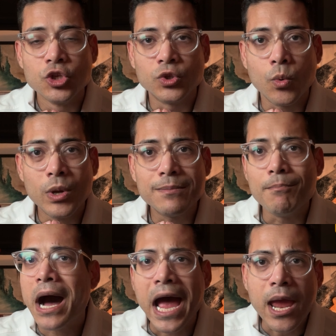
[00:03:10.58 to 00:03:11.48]
So with
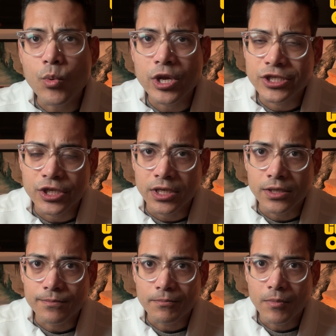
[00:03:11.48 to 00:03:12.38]
my vision,
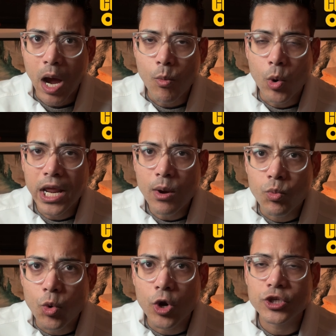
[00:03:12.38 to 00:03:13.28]
what I
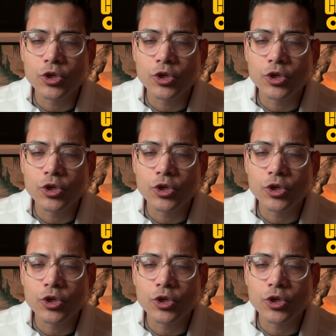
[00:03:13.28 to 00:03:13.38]
want